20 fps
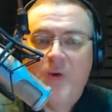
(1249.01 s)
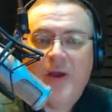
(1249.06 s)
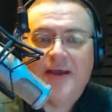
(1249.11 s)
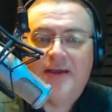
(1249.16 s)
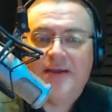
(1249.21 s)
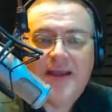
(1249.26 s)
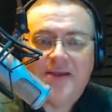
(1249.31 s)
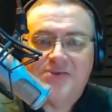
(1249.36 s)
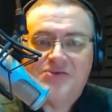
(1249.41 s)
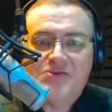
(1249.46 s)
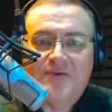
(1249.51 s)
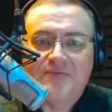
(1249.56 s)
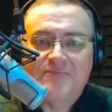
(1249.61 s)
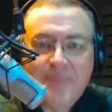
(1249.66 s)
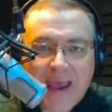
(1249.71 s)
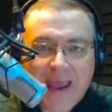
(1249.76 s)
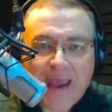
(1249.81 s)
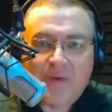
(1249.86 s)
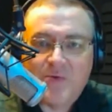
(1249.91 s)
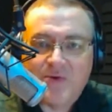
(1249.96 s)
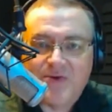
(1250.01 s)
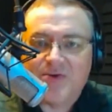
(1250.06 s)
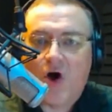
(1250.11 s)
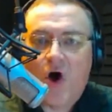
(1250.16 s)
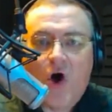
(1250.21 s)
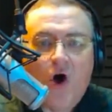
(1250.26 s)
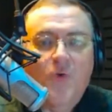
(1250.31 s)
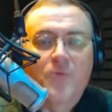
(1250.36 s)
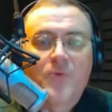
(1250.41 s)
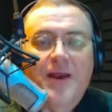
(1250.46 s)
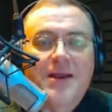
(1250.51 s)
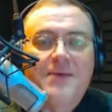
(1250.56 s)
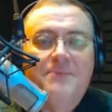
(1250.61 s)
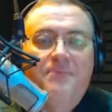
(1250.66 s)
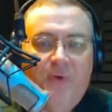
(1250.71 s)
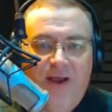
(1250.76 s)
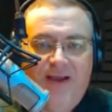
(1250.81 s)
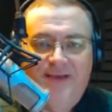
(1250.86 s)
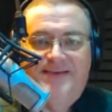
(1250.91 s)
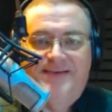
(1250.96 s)
See, the wicked nature of man was
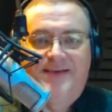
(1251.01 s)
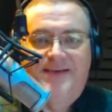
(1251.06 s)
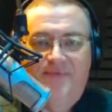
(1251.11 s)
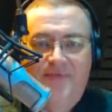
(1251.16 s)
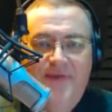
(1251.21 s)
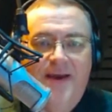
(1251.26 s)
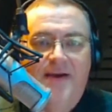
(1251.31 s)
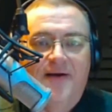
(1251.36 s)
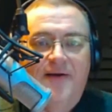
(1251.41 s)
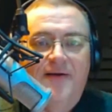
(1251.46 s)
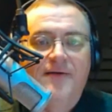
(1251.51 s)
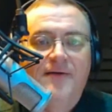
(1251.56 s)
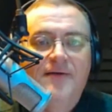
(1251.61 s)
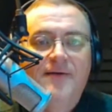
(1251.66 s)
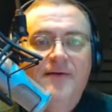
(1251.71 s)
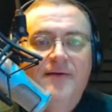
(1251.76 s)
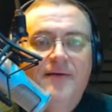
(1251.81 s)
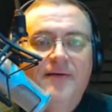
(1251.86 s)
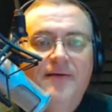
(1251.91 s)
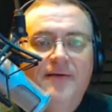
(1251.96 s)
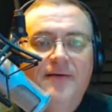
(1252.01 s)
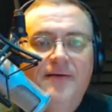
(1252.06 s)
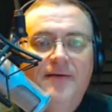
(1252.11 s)
already present there.